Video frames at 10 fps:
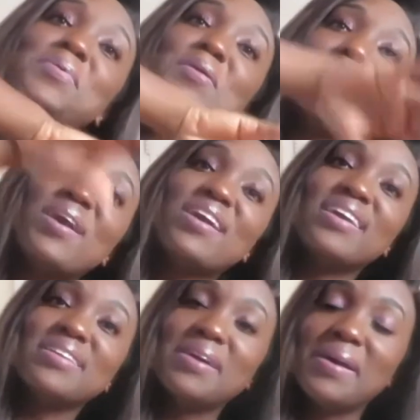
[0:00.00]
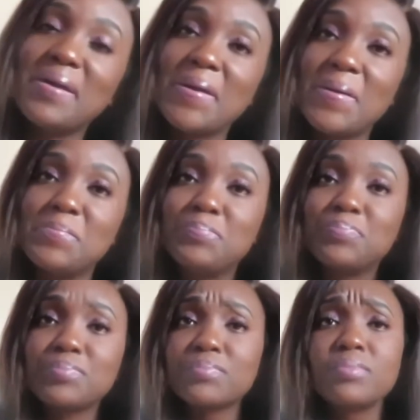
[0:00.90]
on
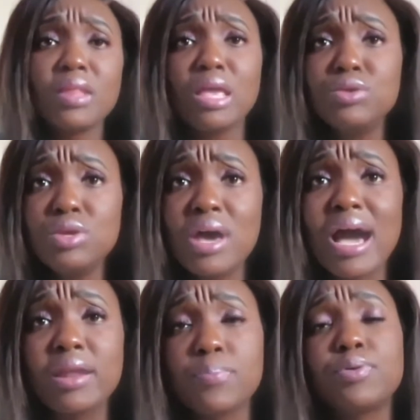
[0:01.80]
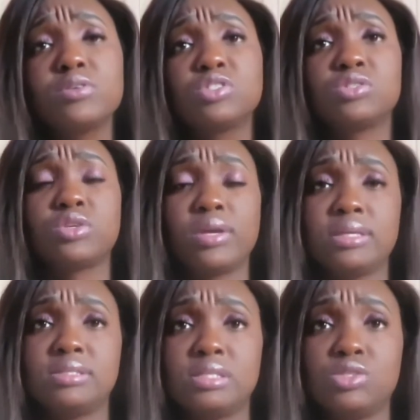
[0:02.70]
you know, how to approach a
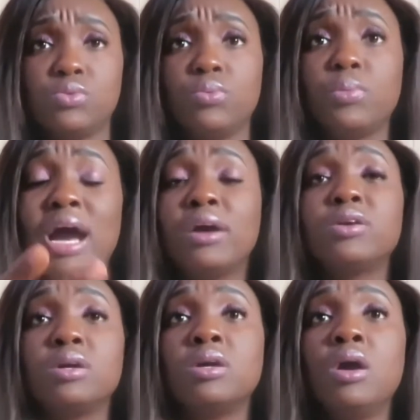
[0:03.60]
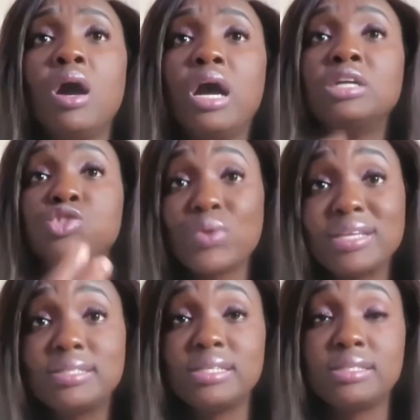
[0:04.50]
certain how to
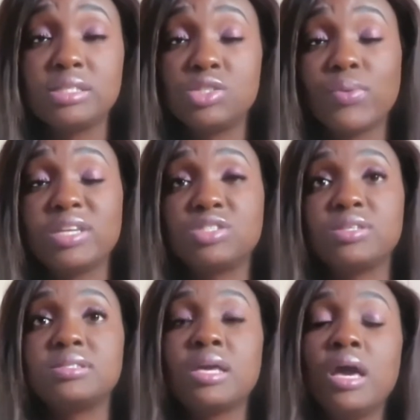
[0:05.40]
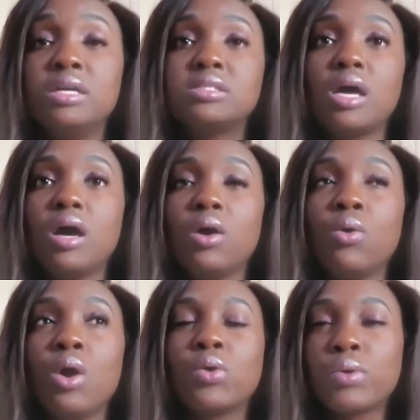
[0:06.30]
address these situations.
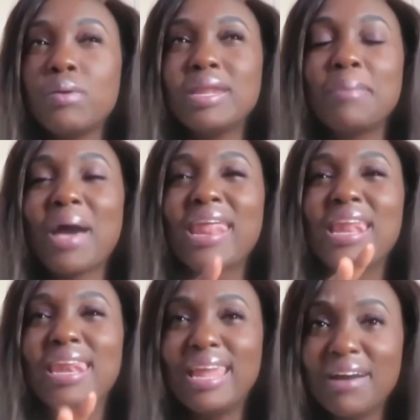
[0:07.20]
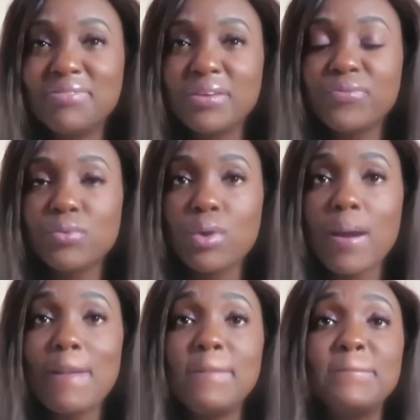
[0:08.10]
So growing up, I didn't love Different
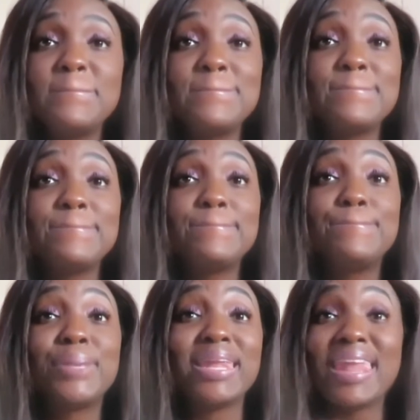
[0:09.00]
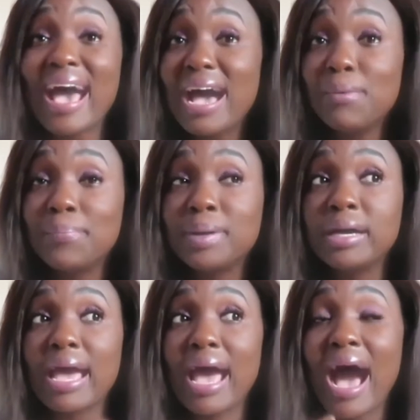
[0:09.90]
World, but
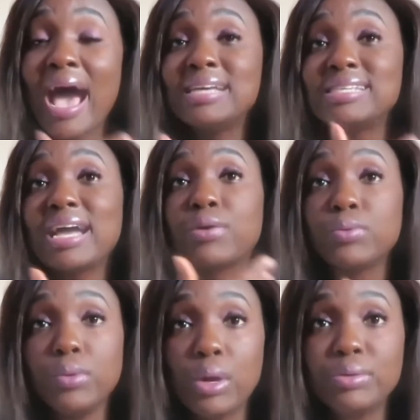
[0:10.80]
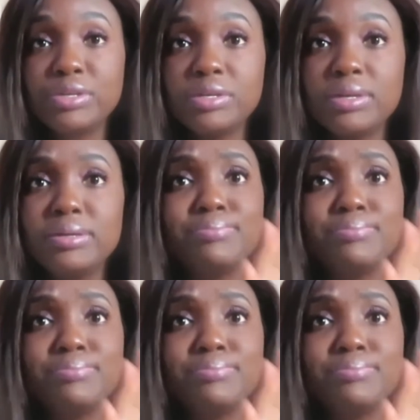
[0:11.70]
as I grew older,